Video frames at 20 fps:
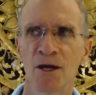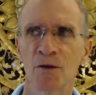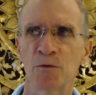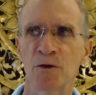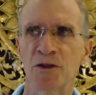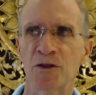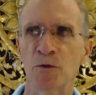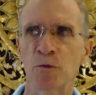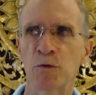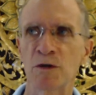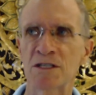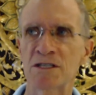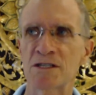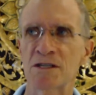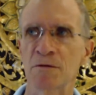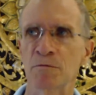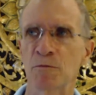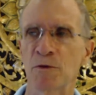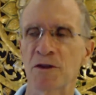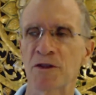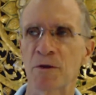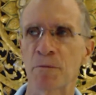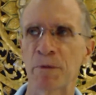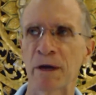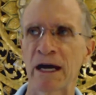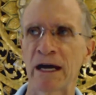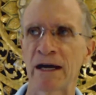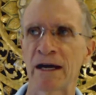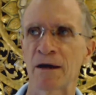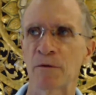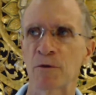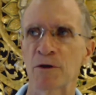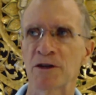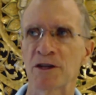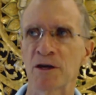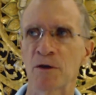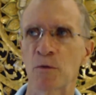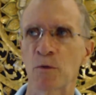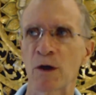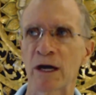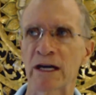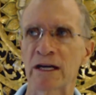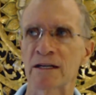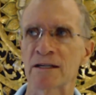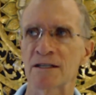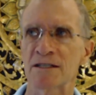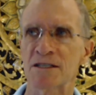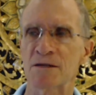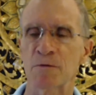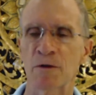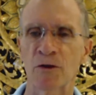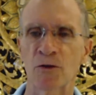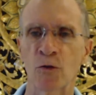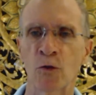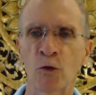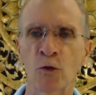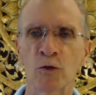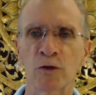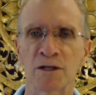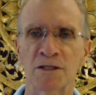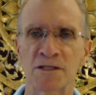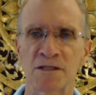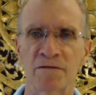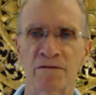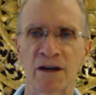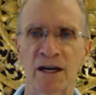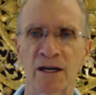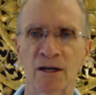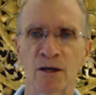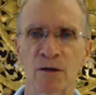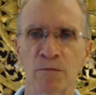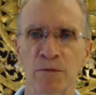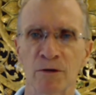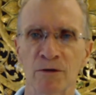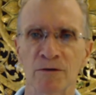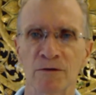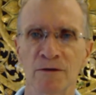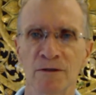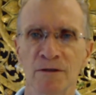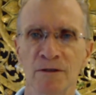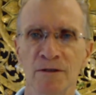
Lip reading: with the wisdom, with the power, with the awareness, with all that's available